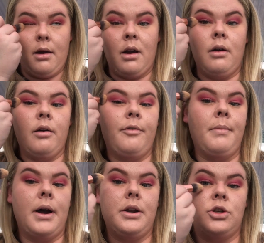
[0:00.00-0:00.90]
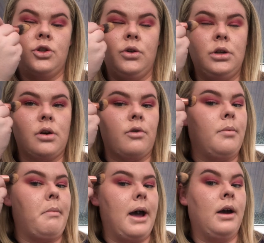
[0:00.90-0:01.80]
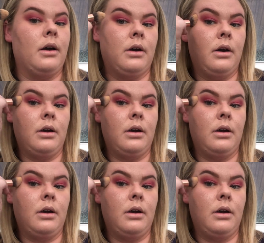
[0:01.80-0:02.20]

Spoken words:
A lot of mine are Studio or MAC.